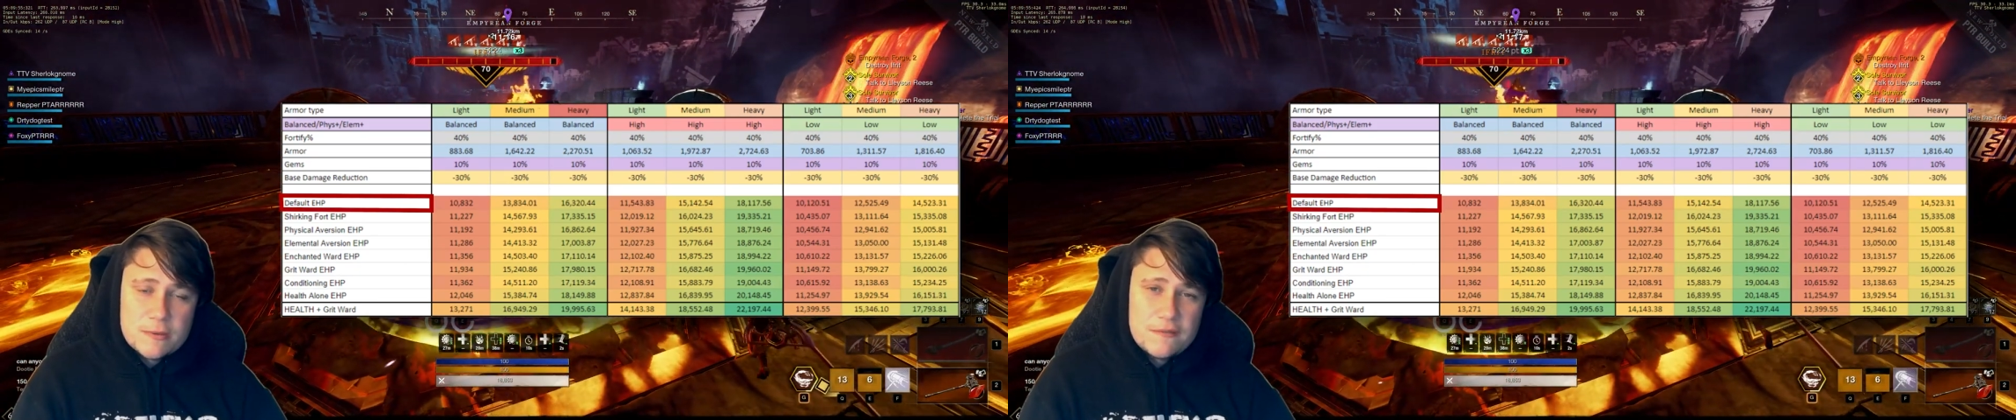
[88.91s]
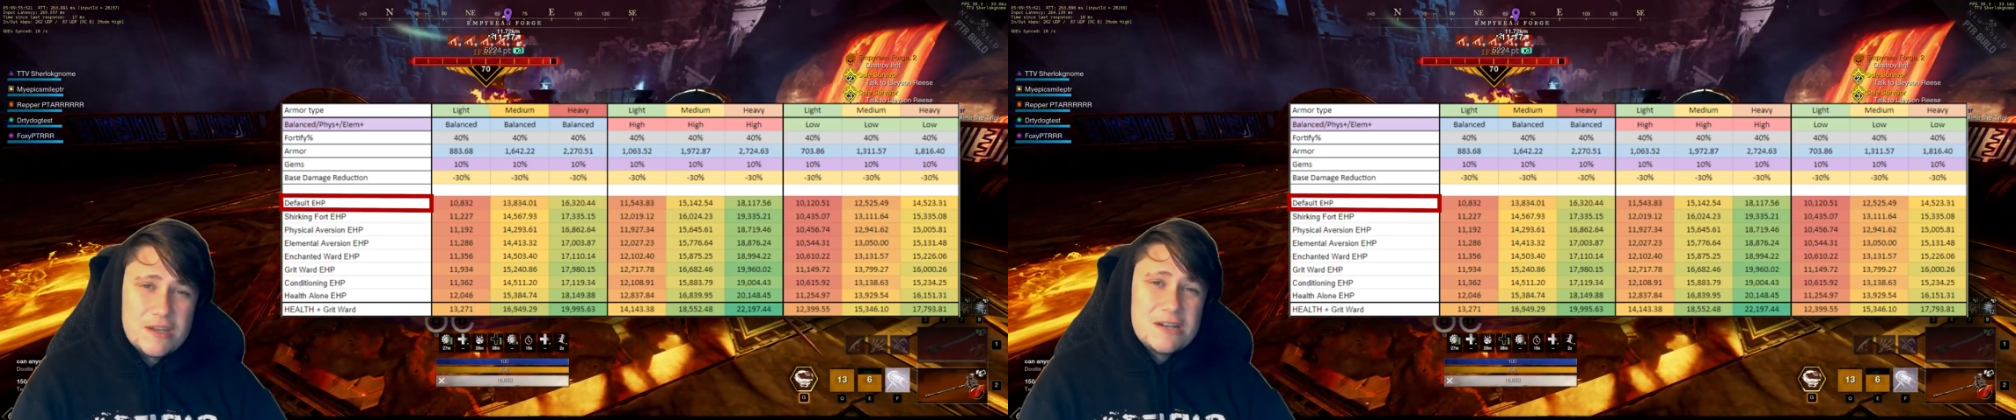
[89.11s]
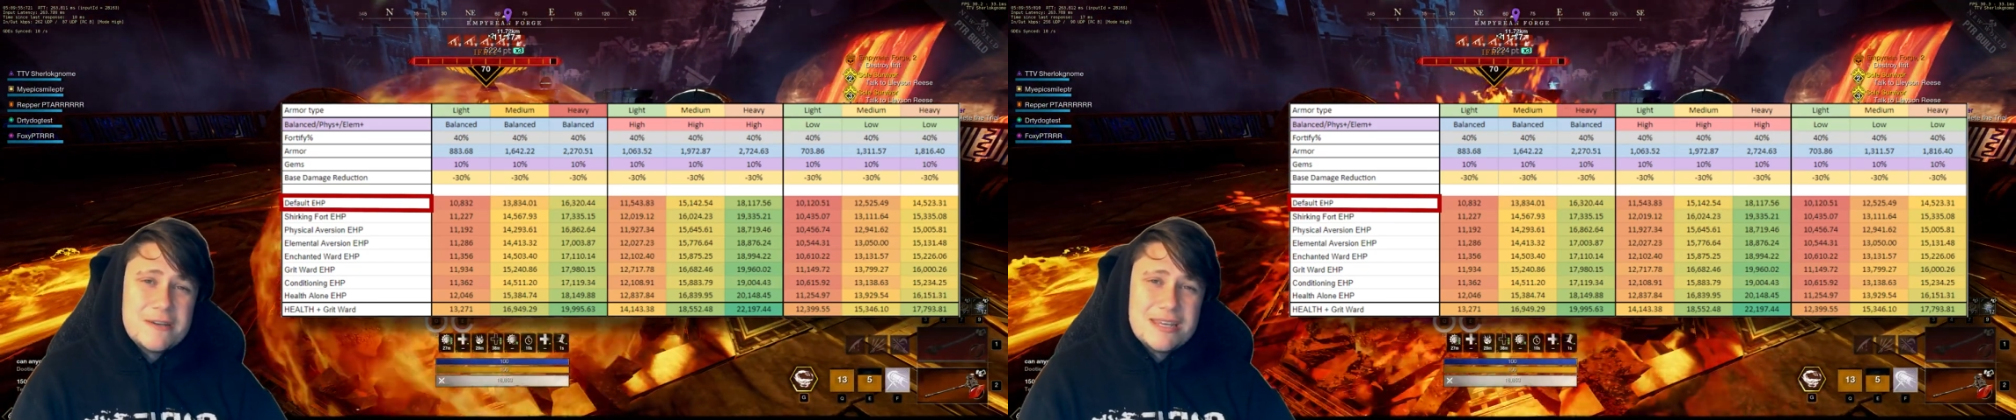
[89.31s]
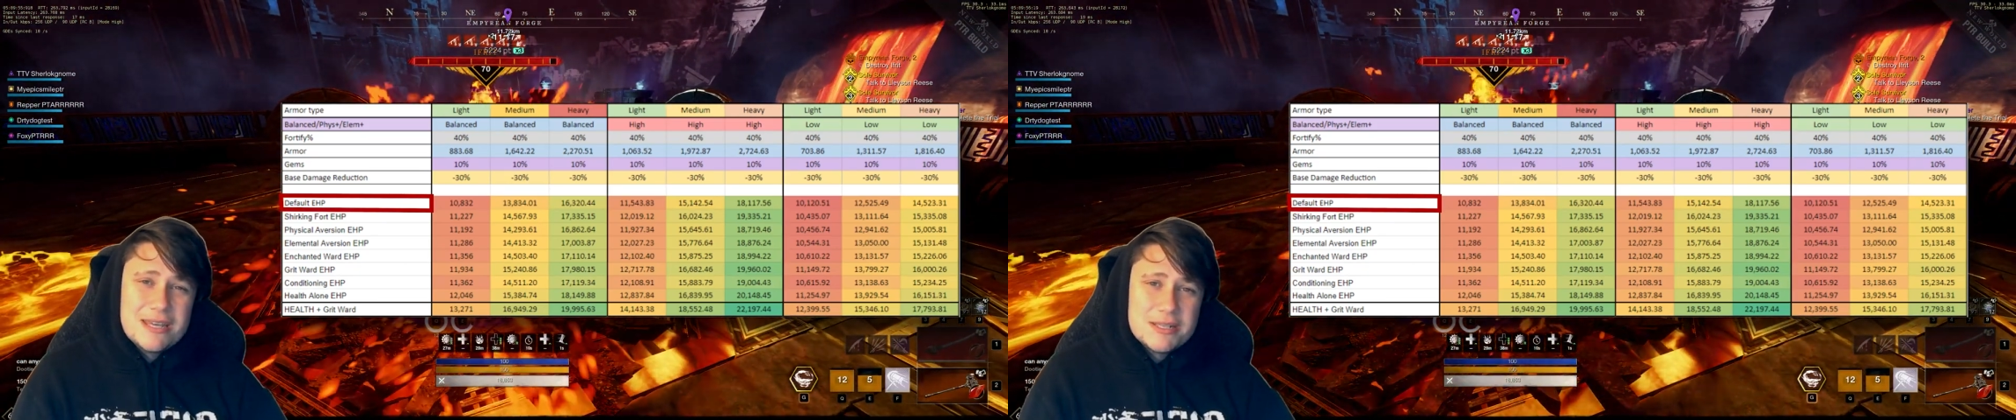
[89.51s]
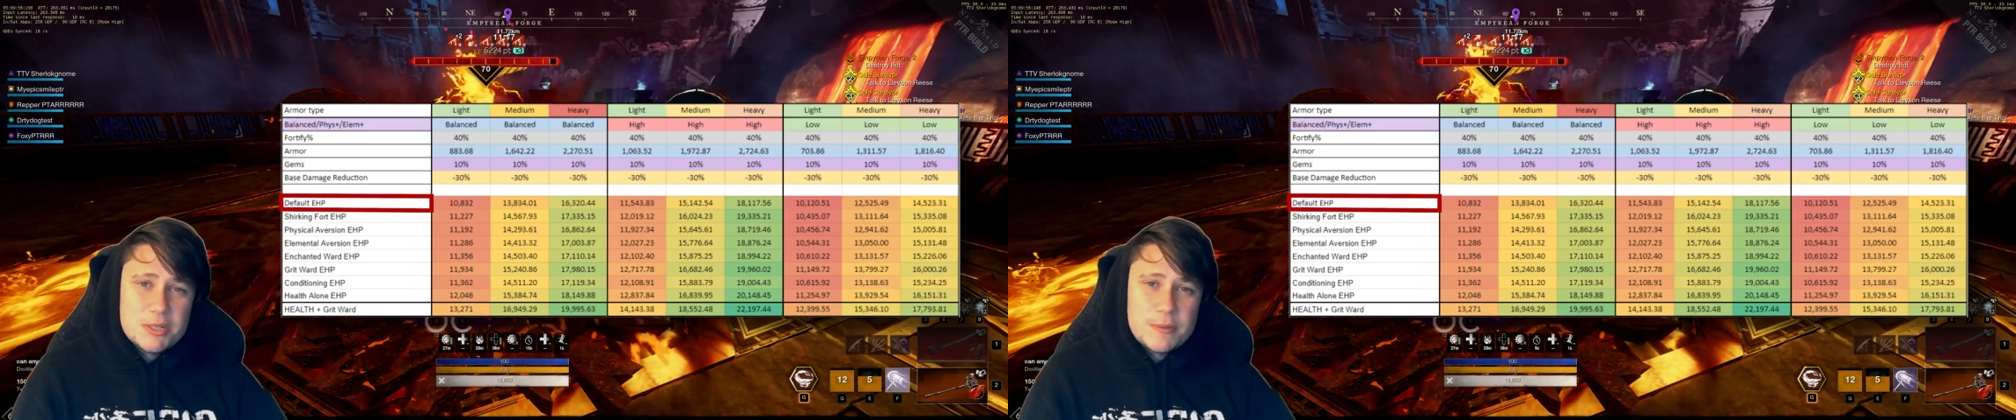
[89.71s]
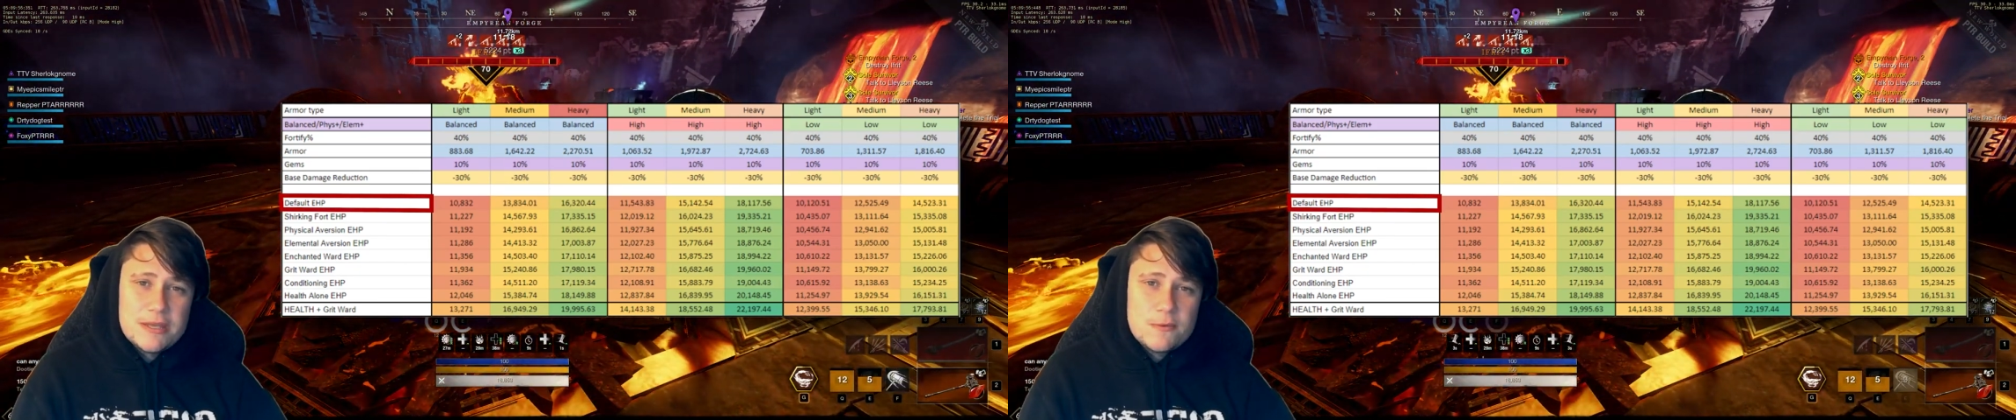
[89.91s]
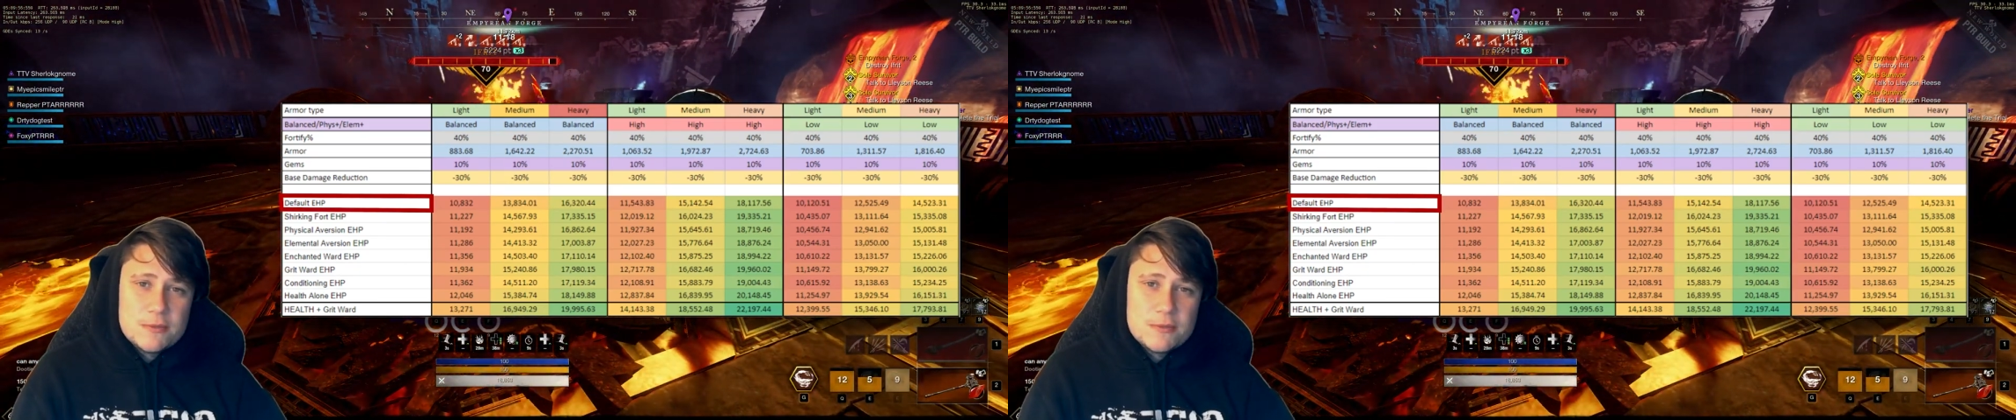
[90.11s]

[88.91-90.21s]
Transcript: we have our EHP,